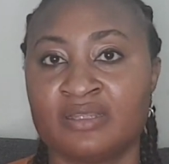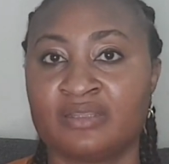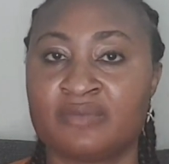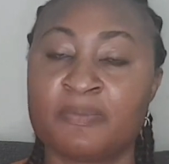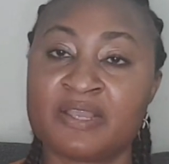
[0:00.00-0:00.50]

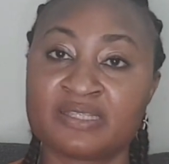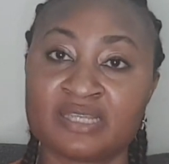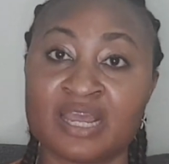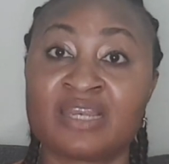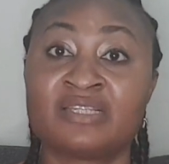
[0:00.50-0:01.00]
the
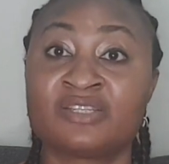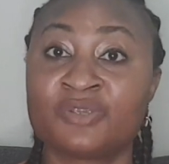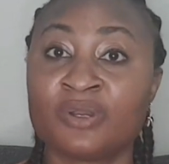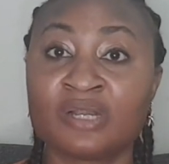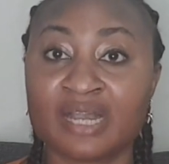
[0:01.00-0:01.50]
person, and it's
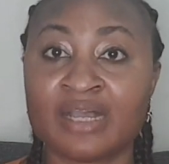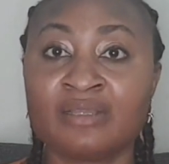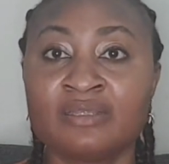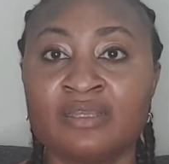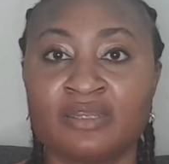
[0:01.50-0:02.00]

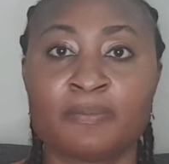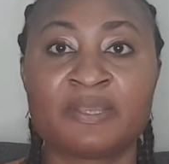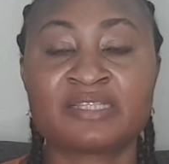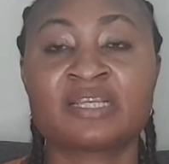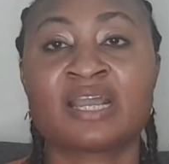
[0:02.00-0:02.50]
younger, the
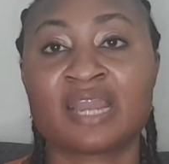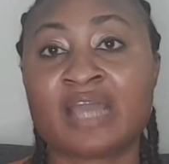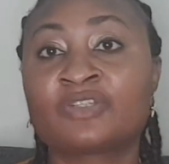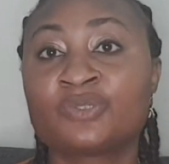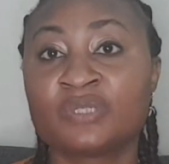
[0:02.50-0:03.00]
person can
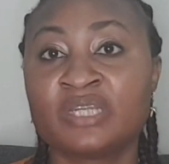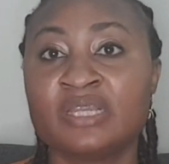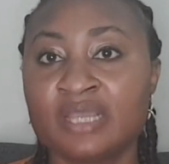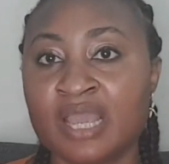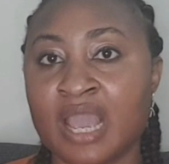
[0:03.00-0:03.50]

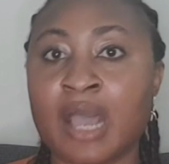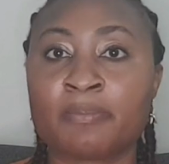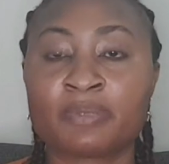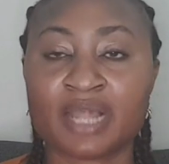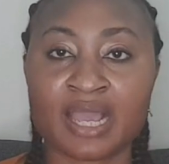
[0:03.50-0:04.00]
actually
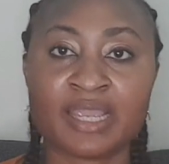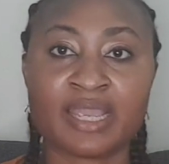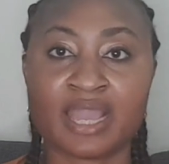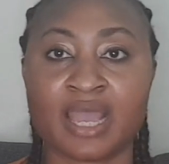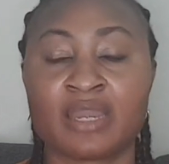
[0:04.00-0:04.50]

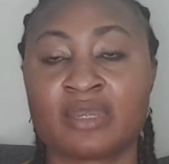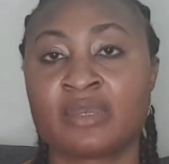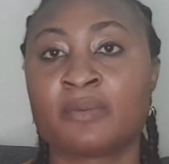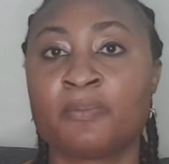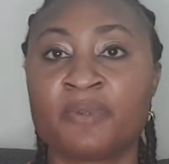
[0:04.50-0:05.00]
apply
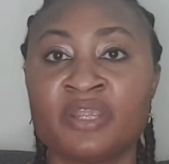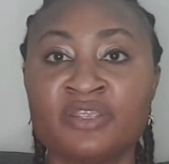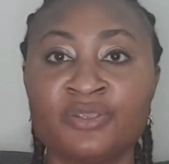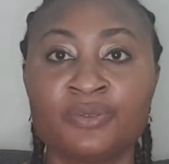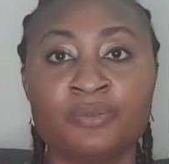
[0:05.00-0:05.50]
and
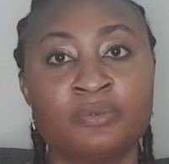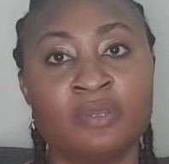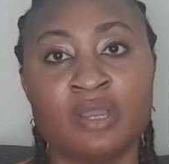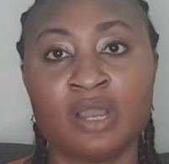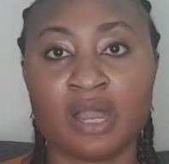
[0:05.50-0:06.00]
bring you
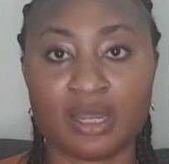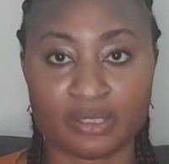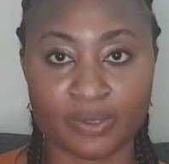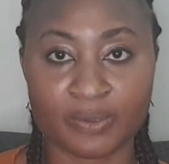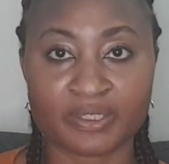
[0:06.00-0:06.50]

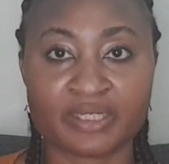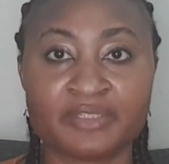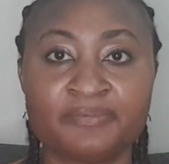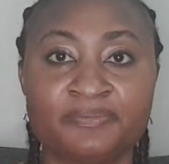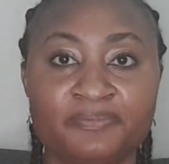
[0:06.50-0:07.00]
along.
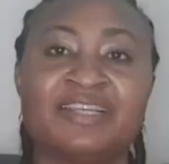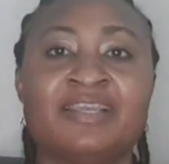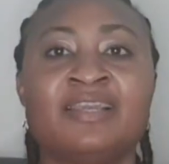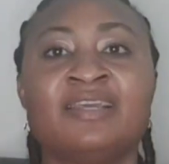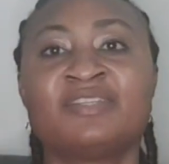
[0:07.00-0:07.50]

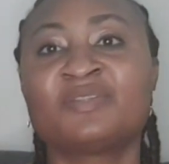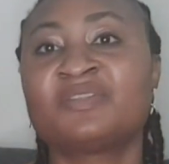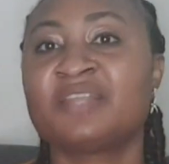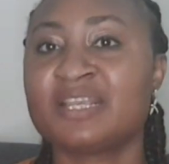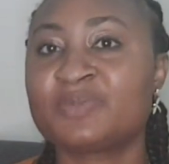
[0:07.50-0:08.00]
So
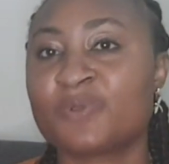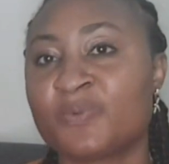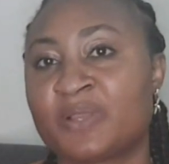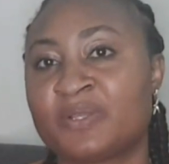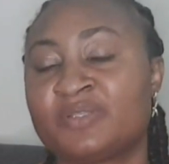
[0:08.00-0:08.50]
the next one
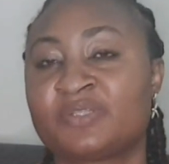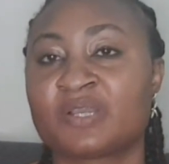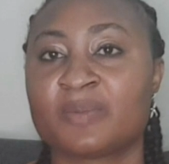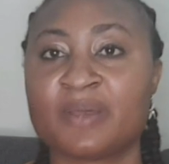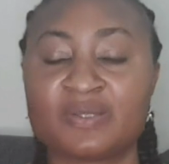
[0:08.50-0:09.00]
we're going to
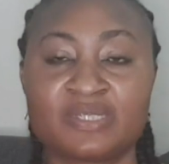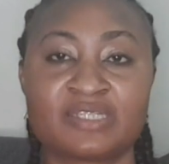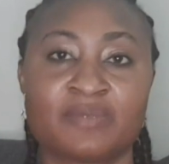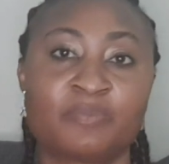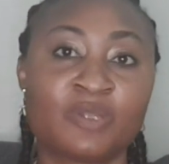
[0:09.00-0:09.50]
talk about
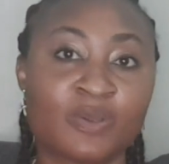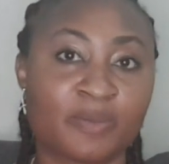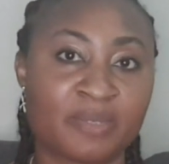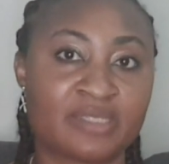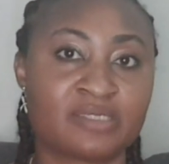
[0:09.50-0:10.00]
is
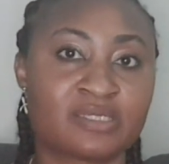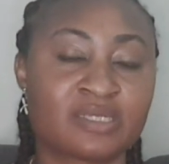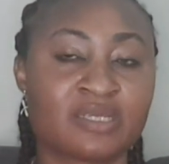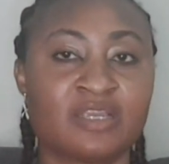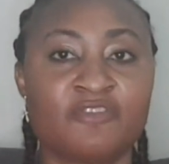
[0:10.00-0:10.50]
employment.
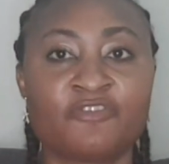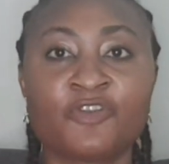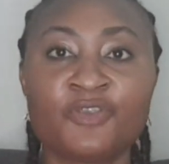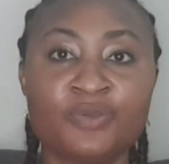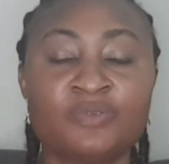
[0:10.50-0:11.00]
For
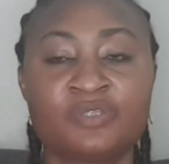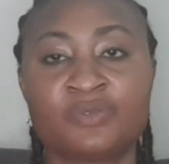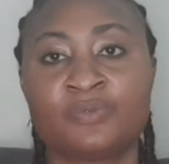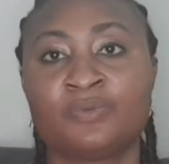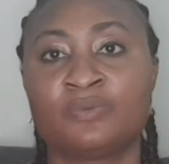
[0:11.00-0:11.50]
you
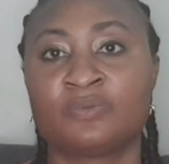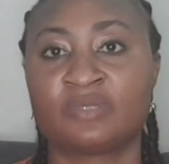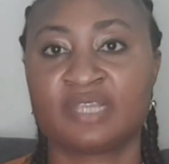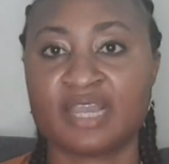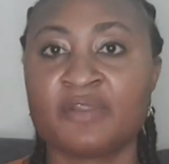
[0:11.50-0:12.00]
to
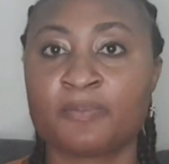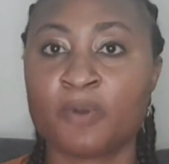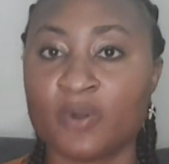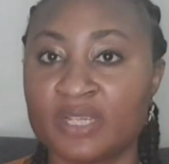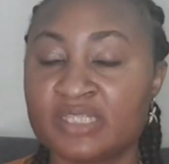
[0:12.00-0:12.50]
get a
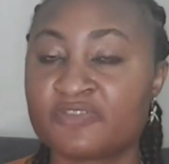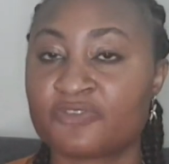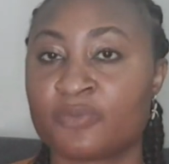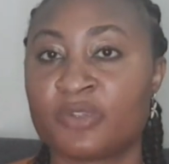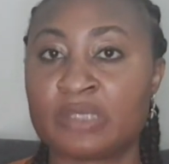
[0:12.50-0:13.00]
point
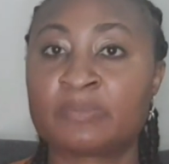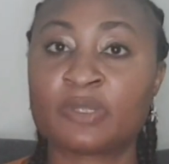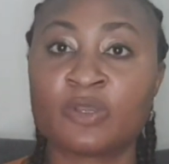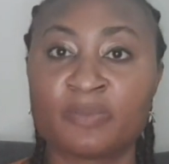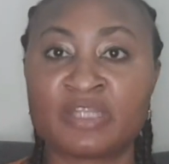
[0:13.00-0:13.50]
from your
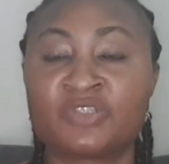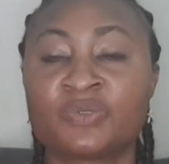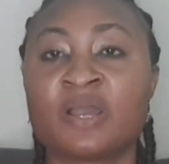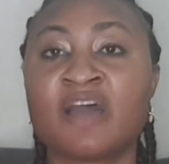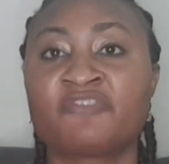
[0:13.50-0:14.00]
employment,
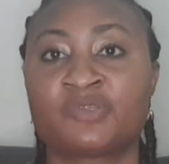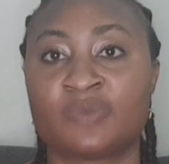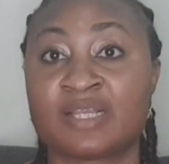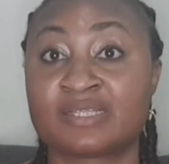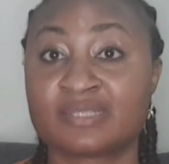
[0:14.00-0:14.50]
you have to
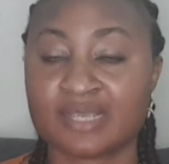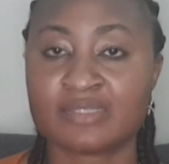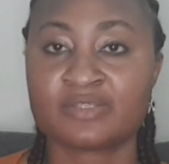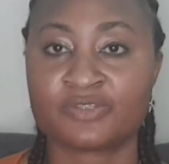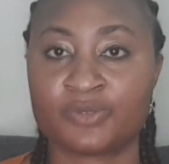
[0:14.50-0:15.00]

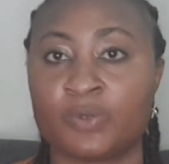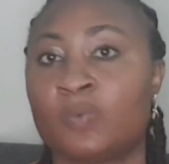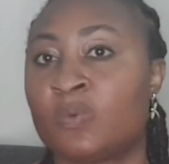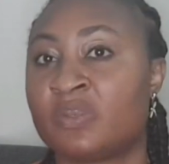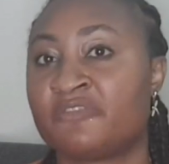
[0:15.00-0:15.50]
assess your
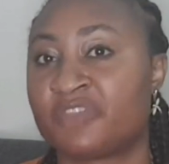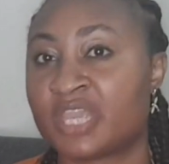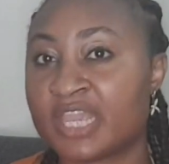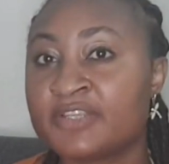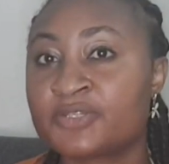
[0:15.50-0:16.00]

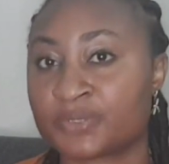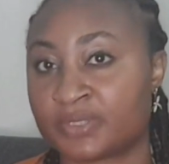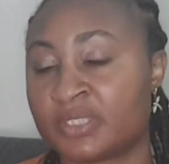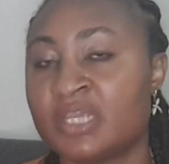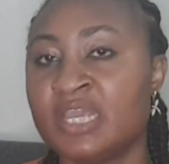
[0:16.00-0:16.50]

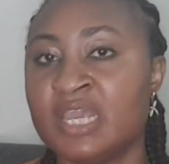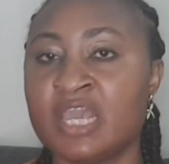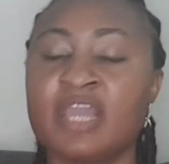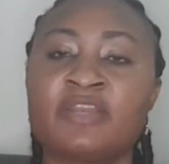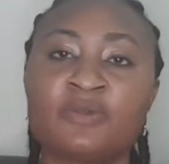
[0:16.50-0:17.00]
qualification.
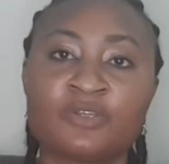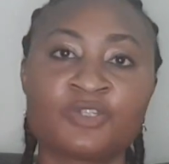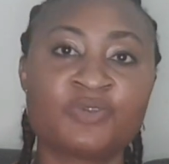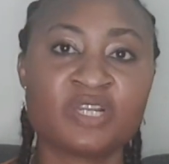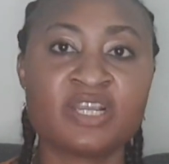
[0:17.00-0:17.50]
And
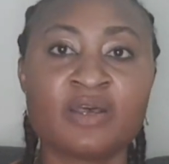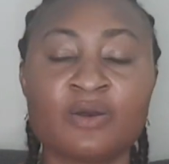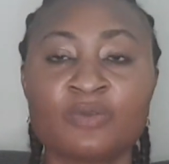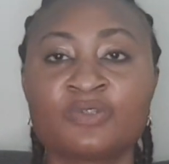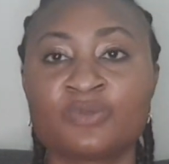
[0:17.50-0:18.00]
Australia
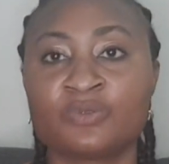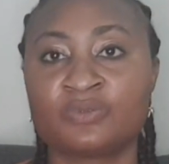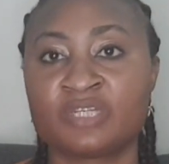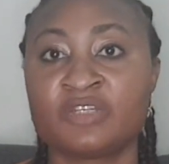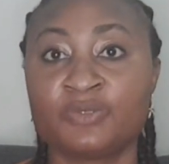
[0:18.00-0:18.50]

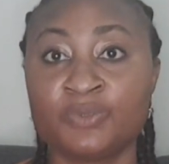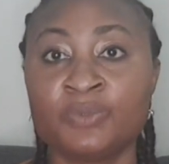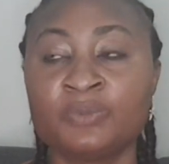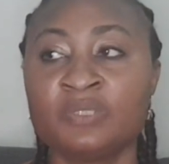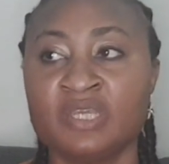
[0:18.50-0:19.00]
also, they
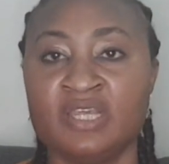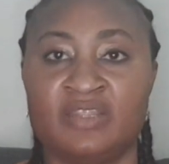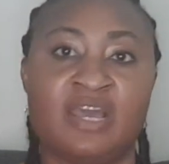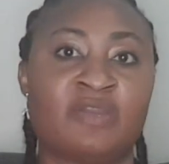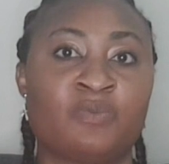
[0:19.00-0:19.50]
do
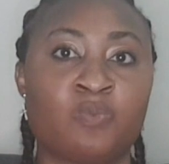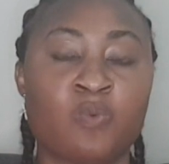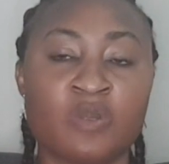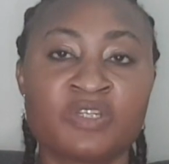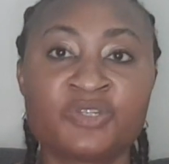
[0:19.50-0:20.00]
that
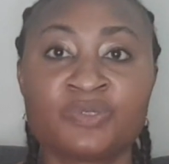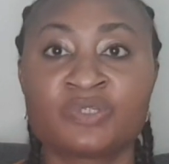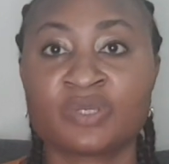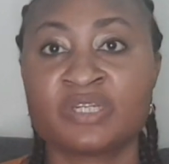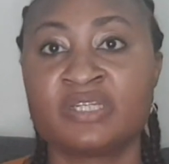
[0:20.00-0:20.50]
what you
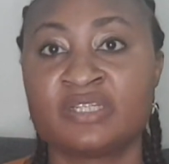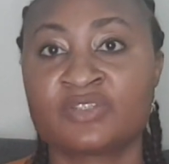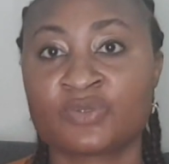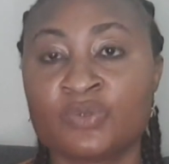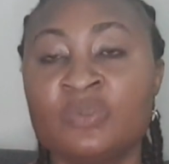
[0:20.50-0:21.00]
studied in
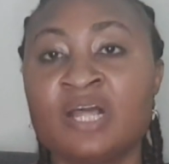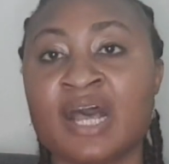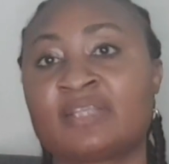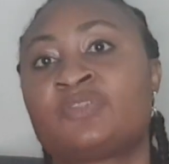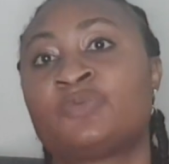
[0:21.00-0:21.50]
school
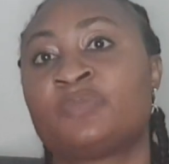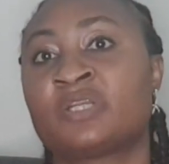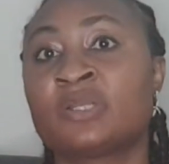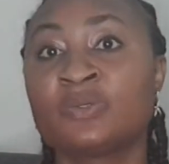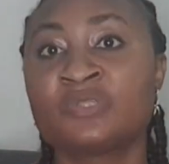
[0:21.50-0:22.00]
has to be
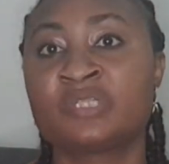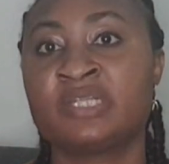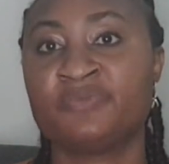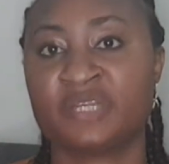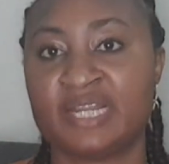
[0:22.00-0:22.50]

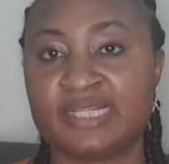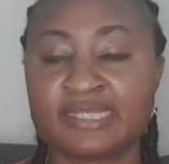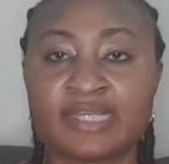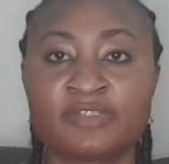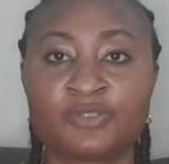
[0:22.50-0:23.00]
closely
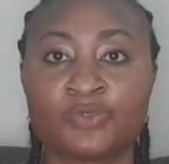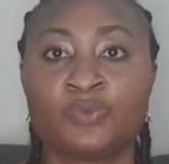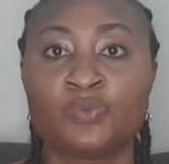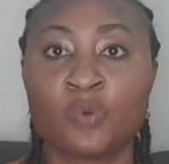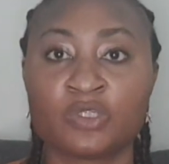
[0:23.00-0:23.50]
related to
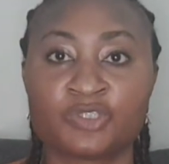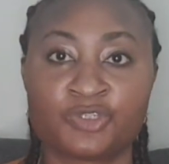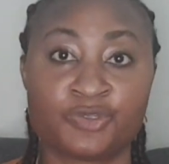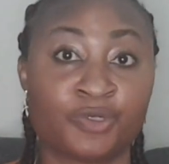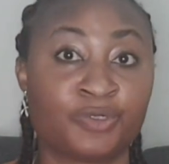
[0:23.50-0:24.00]

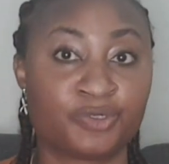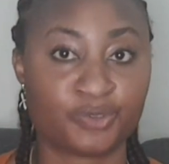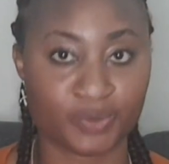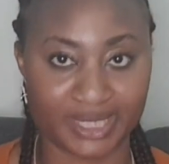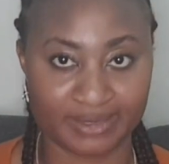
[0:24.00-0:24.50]
what you're
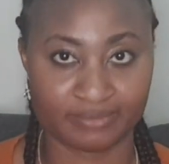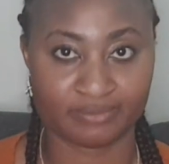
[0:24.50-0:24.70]
doing.